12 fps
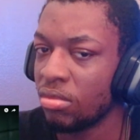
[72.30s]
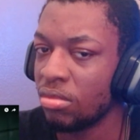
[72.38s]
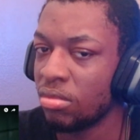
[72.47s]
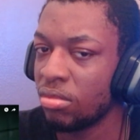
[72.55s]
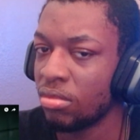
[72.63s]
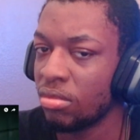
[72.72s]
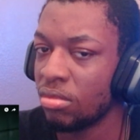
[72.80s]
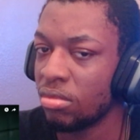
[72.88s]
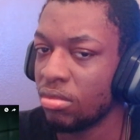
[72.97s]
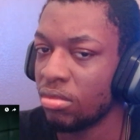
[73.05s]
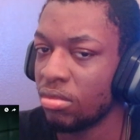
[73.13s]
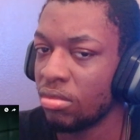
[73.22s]

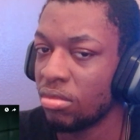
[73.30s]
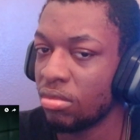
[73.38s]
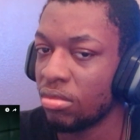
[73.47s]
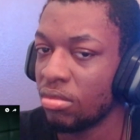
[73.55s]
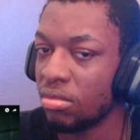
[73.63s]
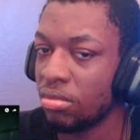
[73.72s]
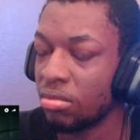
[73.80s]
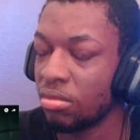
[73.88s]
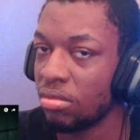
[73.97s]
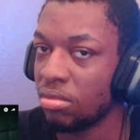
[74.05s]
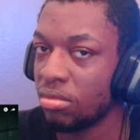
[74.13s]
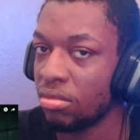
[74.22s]

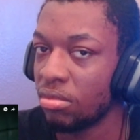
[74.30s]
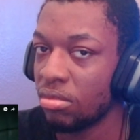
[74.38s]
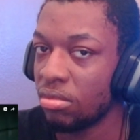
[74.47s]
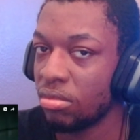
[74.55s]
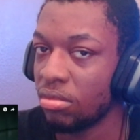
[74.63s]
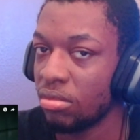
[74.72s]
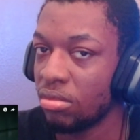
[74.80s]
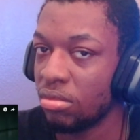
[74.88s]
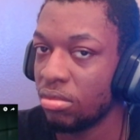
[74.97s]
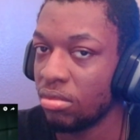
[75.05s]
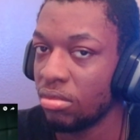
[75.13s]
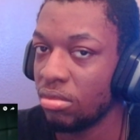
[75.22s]

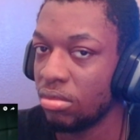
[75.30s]
[no speech]